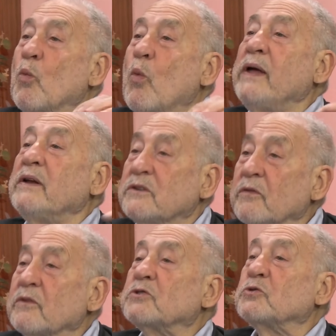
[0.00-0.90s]
wait
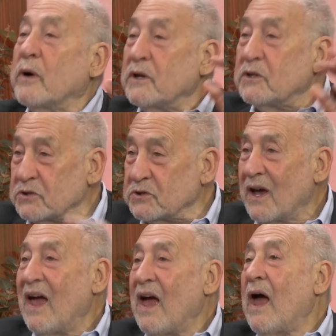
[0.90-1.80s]
until the shortages
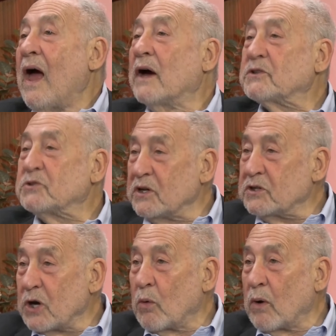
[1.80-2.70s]
actually
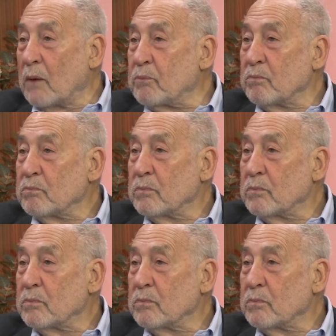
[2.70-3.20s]
show up.